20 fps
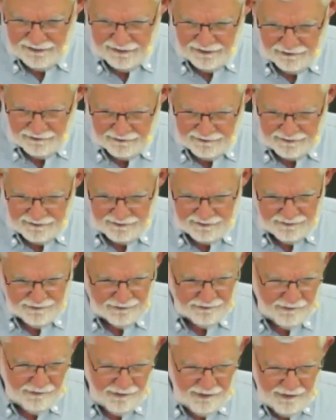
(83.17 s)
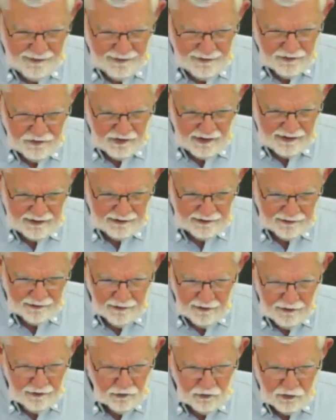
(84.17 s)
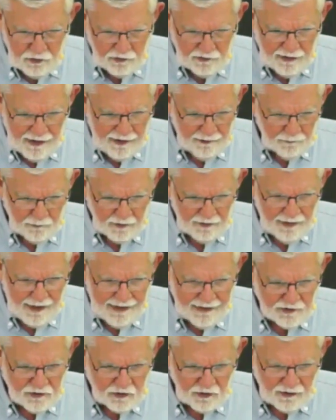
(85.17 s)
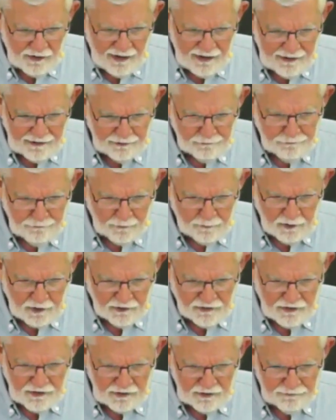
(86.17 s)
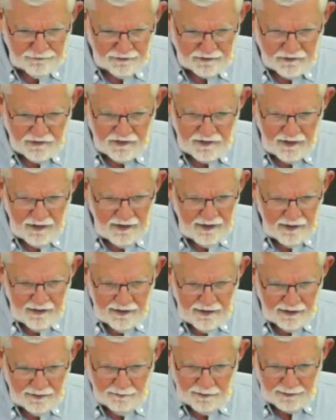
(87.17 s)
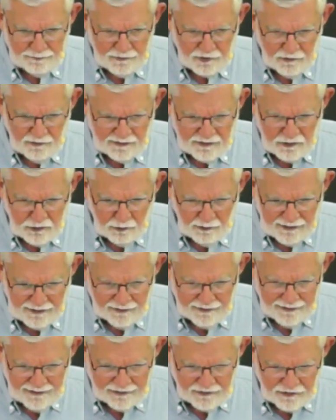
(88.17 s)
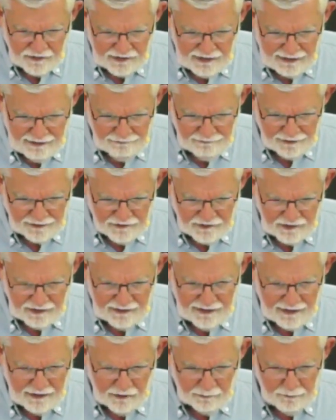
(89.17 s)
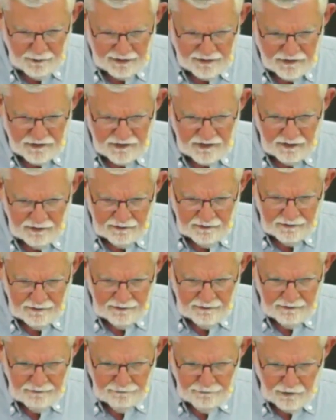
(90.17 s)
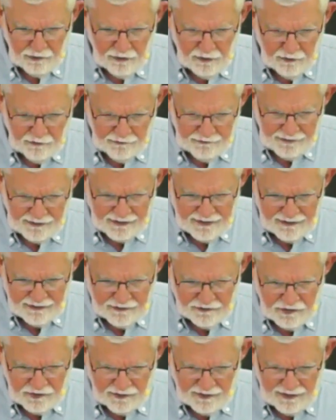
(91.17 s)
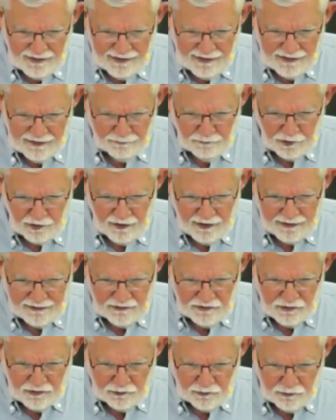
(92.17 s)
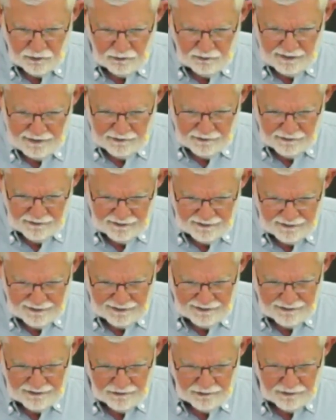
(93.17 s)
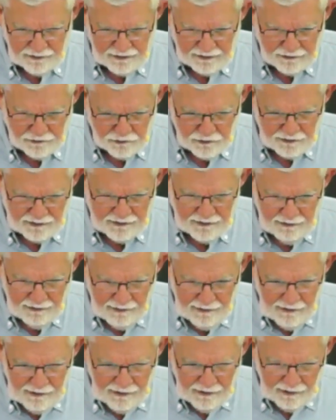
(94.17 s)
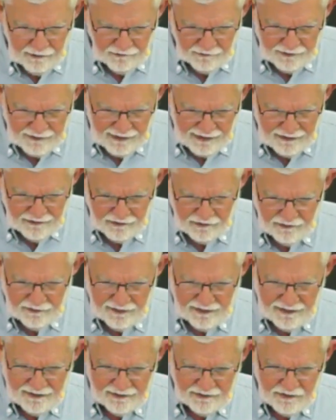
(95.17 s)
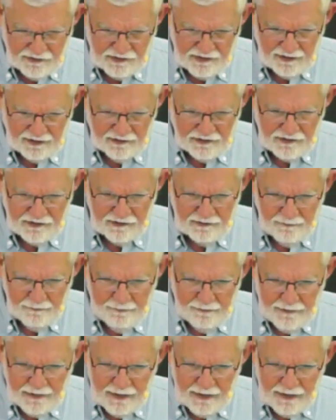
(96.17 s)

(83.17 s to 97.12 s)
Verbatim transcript: in Gilgal, saying, Do not relax your hand from your servants Come up to us quickly and save us and help us. For all the kings of the Amorites who dwell in the hill country are gathered against us.